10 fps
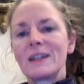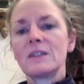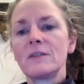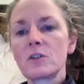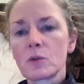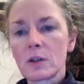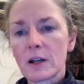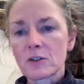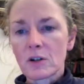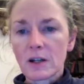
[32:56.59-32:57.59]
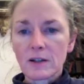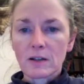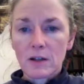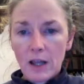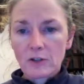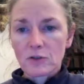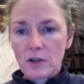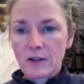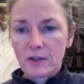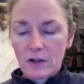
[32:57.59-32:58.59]
individual
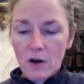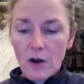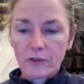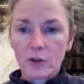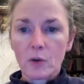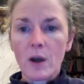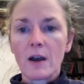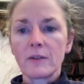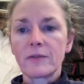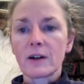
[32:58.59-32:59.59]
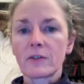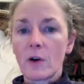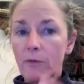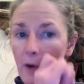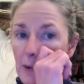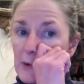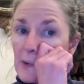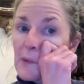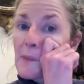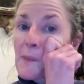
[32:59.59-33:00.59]
electrolytes can also affect cell functions.